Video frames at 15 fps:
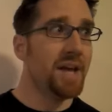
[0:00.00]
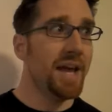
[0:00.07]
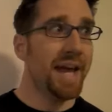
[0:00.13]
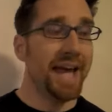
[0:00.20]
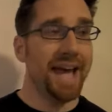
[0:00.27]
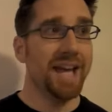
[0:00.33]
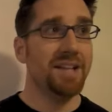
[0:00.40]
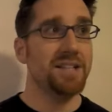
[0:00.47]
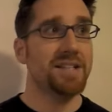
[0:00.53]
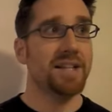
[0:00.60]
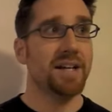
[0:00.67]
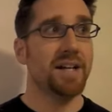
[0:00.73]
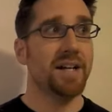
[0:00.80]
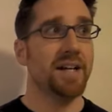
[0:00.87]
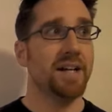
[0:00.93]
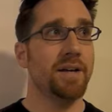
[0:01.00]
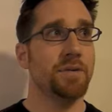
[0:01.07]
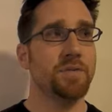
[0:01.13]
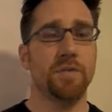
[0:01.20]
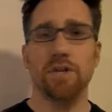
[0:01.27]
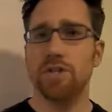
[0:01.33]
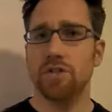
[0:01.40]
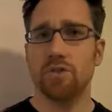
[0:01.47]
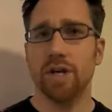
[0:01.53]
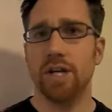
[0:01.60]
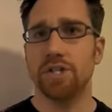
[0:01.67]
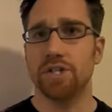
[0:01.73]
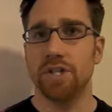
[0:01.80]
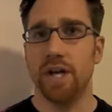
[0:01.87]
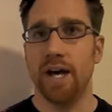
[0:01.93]
And it was very
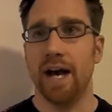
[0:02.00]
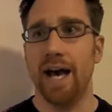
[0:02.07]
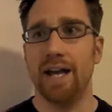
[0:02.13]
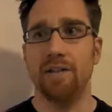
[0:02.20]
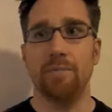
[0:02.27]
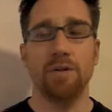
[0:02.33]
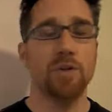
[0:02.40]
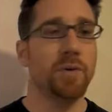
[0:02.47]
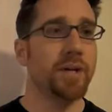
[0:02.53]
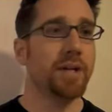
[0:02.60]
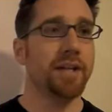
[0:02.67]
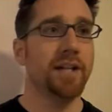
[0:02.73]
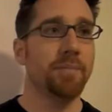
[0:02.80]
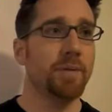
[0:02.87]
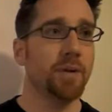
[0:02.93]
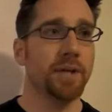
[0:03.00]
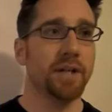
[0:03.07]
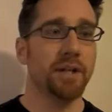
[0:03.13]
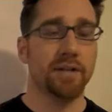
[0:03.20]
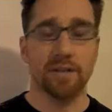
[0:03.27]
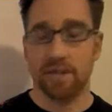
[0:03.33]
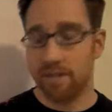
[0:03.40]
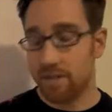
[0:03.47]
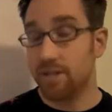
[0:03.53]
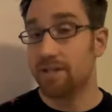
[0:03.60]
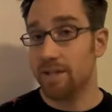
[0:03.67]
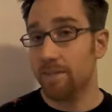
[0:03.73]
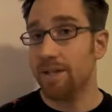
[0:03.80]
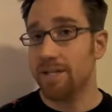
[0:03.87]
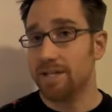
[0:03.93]
strange. I hadn't been doing link building to
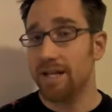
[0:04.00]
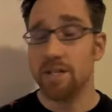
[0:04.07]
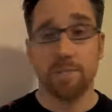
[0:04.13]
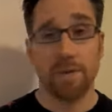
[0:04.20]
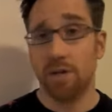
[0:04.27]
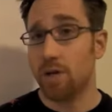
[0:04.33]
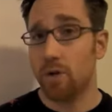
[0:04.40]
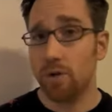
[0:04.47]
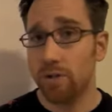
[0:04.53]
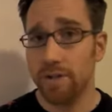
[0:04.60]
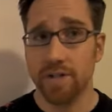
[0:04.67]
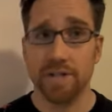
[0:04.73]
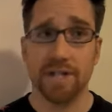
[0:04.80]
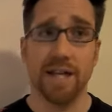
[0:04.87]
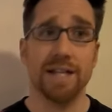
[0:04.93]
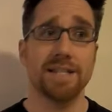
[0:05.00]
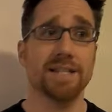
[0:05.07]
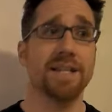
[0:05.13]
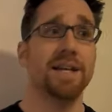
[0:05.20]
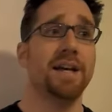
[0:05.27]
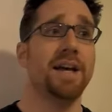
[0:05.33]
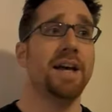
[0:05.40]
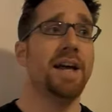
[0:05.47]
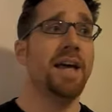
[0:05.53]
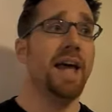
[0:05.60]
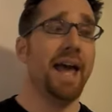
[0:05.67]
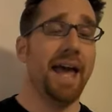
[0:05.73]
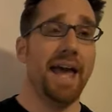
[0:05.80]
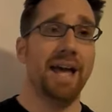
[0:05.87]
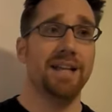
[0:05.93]
some of the sites, but not all of the sites.
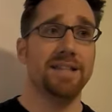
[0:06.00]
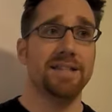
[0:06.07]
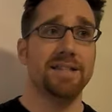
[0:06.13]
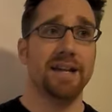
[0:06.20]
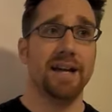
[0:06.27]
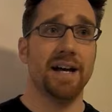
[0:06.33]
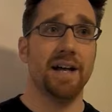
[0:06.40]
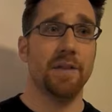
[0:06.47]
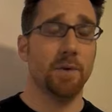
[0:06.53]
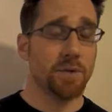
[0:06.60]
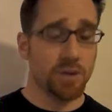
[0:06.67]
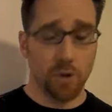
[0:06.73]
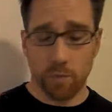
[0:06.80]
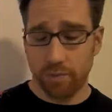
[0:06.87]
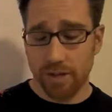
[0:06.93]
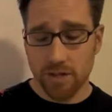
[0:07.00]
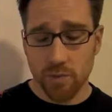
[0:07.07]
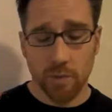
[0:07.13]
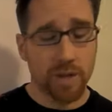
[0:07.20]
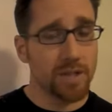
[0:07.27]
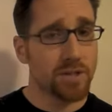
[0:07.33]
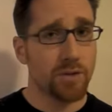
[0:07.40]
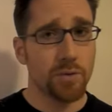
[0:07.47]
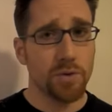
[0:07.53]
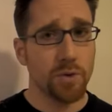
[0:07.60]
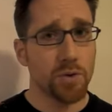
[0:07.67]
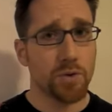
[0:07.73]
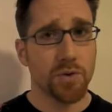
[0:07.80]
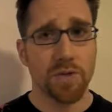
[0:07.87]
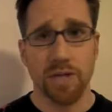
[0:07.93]
And there was no +1s, no
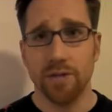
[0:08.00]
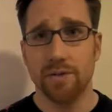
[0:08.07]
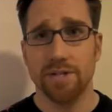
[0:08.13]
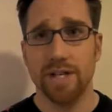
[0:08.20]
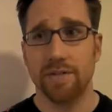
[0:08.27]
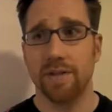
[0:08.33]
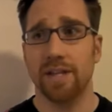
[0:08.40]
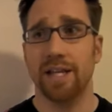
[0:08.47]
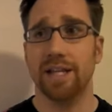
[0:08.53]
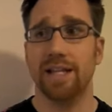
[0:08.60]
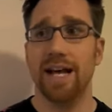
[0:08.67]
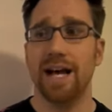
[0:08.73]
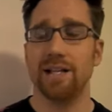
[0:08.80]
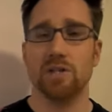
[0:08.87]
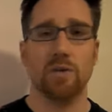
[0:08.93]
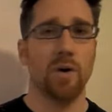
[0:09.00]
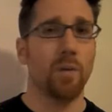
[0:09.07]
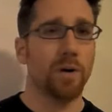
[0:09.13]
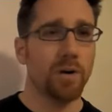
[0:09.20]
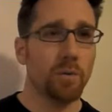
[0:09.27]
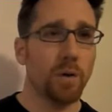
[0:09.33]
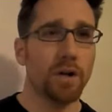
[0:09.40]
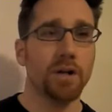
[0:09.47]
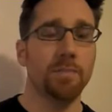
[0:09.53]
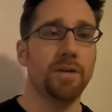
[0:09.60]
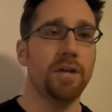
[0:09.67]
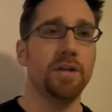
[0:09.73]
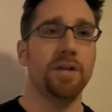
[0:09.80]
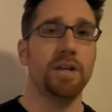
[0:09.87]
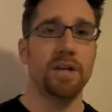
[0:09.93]
social signals, nothing like that. So I wondered what could
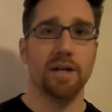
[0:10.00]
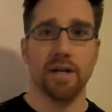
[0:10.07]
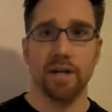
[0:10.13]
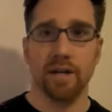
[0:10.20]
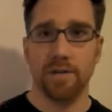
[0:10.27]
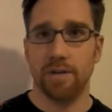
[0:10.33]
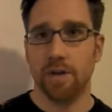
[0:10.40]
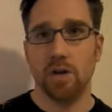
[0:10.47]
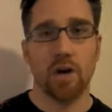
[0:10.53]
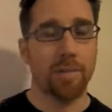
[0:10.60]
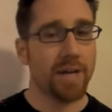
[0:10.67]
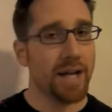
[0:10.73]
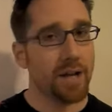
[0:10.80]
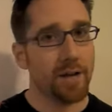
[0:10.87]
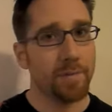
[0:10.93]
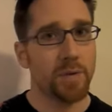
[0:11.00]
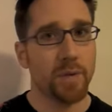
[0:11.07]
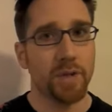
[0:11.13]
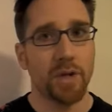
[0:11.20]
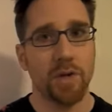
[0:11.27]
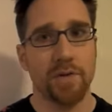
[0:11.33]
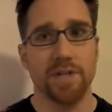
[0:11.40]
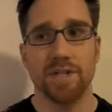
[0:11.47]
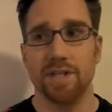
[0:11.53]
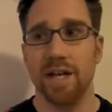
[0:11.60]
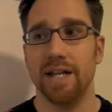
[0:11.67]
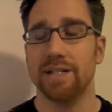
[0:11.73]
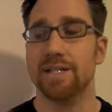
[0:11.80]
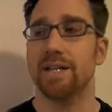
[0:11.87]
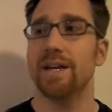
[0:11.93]
be the commonality between all these
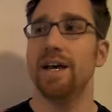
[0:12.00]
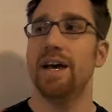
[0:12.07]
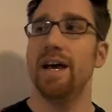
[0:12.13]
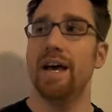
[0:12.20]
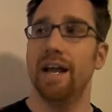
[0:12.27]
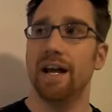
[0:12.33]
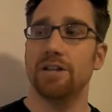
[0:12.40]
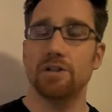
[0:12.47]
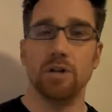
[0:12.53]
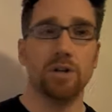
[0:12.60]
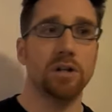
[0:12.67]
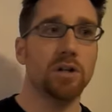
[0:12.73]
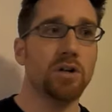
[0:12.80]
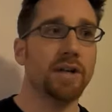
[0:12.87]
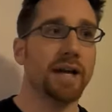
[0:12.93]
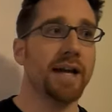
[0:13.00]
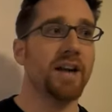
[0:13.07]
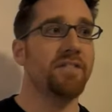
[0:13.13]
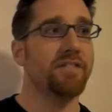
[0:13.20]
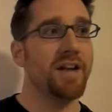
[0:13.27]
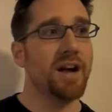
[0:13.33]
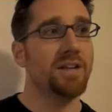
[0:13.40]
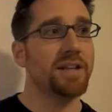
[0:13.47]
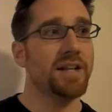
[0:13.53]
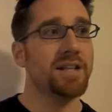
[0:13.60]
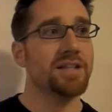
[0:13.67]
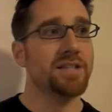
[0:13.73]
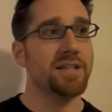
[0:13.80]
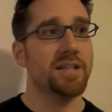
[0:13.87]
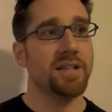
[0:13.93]
sites. And I took a look and I found
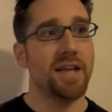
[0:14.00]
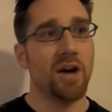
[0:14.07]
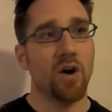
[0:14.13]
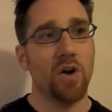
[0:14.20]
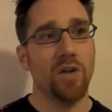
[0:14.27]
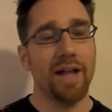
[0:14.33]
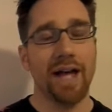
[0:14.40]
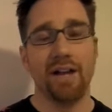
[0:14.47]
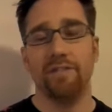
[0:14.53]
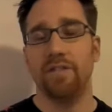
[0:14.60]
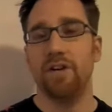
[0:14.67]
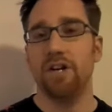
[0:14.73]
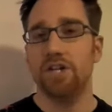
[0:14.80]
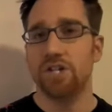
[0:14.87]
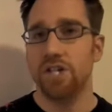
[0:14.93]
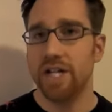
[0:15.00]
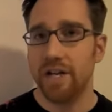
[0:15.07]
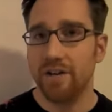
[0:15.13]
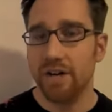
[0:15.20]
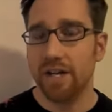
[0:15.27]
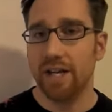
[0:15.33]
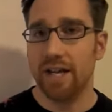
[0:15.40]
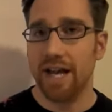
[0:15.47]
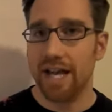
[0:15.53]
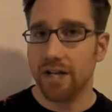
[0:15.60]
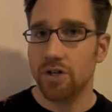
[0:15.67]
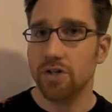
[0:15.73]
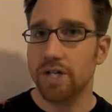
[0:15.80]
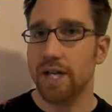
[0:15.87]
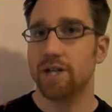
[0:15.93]
that they all had a very generic
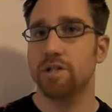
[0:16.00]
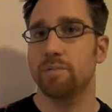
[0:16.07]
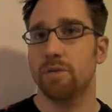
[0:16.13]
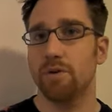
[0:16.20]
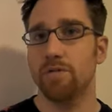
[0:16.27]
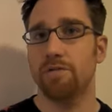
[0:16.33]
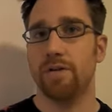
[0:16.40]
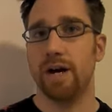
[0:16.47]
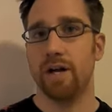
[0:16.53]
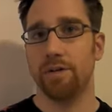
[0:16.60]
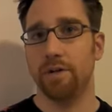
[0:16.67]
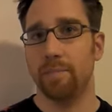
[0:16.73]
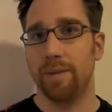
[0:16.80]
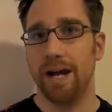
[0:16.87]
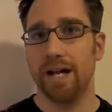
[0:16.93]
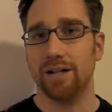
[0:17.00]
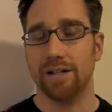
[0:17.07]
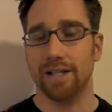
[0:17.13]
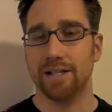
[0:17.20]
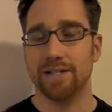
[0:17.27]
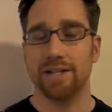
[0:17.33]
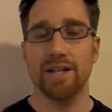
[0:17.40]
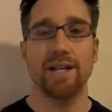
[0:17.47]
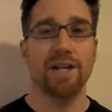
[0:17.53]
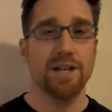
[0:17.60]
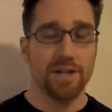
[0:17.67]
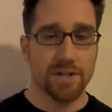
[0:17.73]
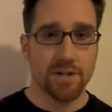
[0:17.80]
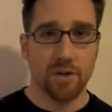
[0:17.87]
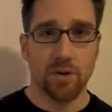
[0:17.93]
anchor text profile in their backlinks.
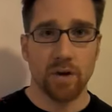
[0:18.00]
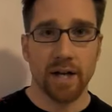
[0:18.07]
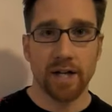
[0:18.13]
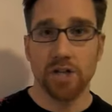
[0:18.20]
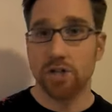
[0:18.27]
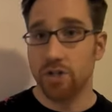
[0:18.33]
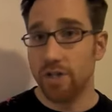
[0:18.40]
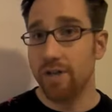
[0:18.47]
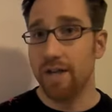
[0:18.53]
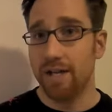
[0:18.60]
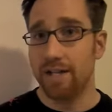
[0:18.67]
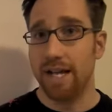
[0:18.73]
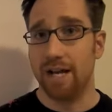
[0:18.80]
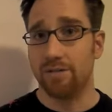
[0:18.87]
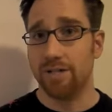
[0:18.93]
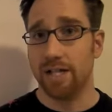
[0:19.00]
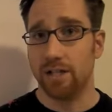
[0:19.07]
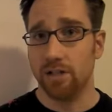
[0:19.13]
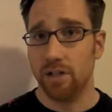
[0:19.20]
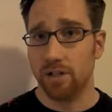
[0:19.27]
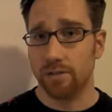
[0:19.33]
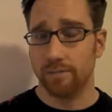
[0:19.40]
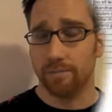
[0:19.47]
So I can show you that now. Take a look.